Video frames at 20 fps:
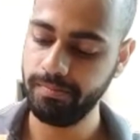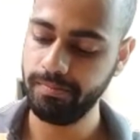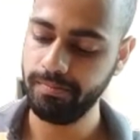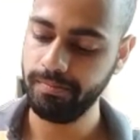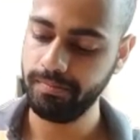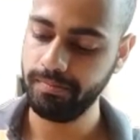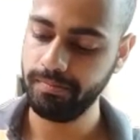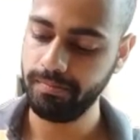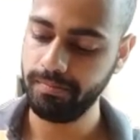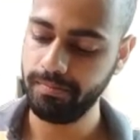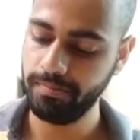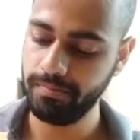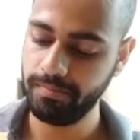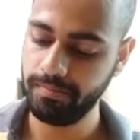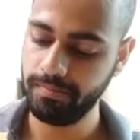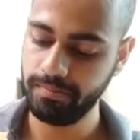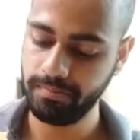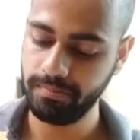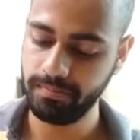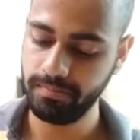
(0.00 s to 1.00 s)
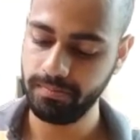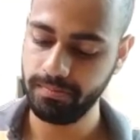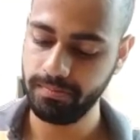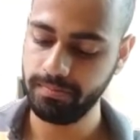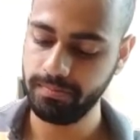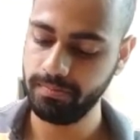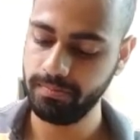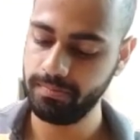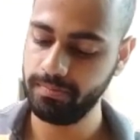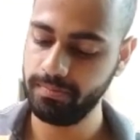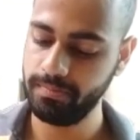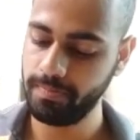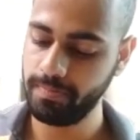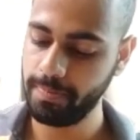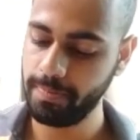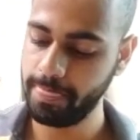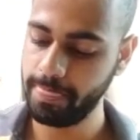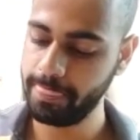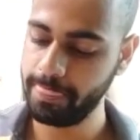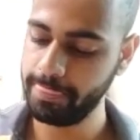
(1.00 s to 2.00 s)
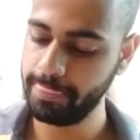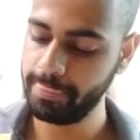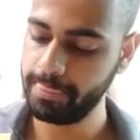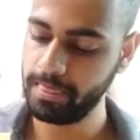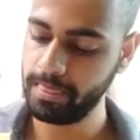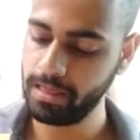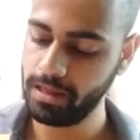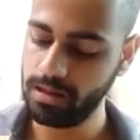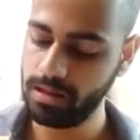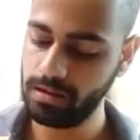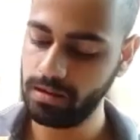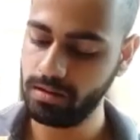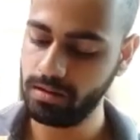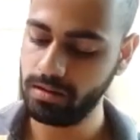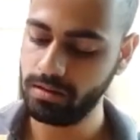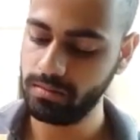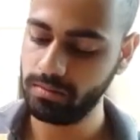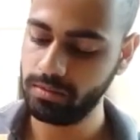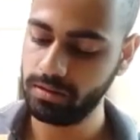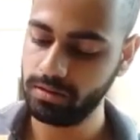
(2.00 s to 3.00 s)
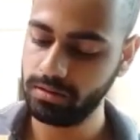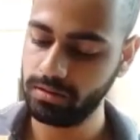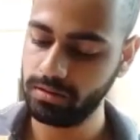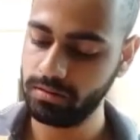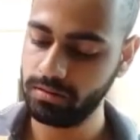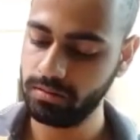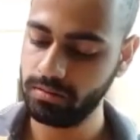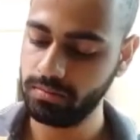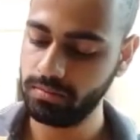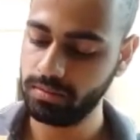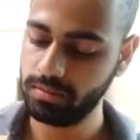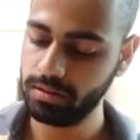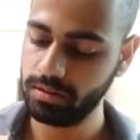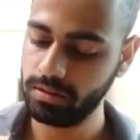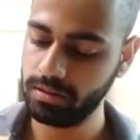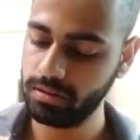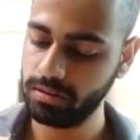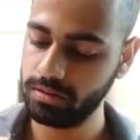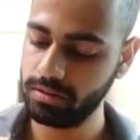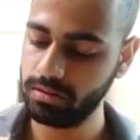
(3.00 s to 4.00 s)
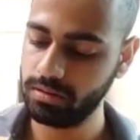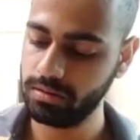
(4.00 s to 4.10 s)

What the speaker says: Nobody speaks.